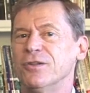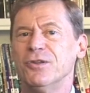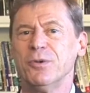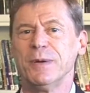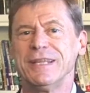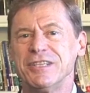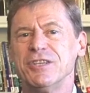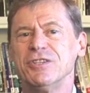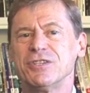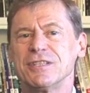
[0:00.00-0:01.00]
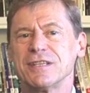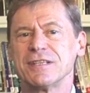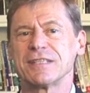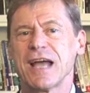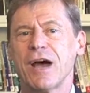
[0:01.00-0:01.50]
nobody teaches
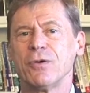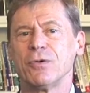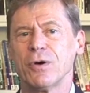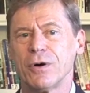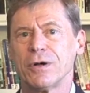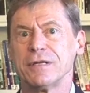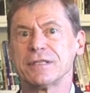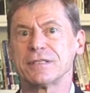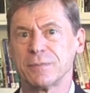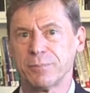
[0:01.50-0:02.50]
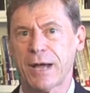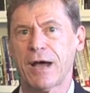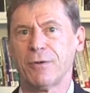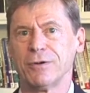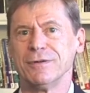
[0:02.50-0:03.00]
us how to harness the
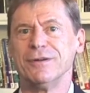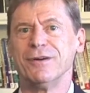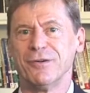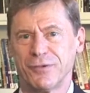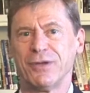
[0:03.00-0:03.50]
power of